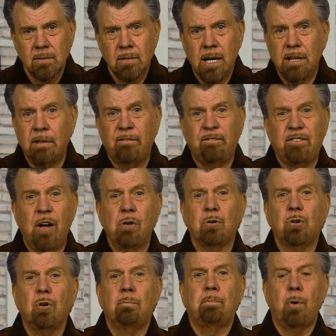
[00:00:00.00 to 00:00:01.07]
and the
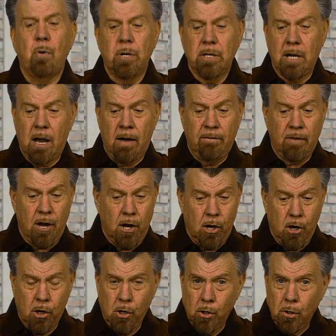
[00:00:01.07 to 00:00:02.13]
focal point of
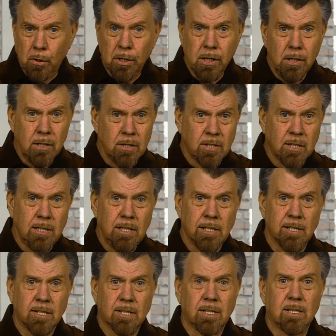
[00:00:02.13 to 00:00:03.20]
all that
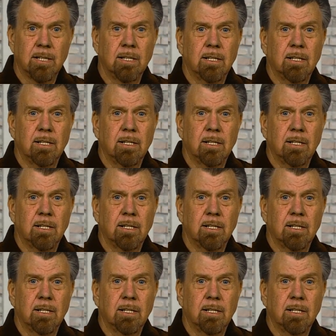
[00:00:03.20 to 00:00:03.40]
exists.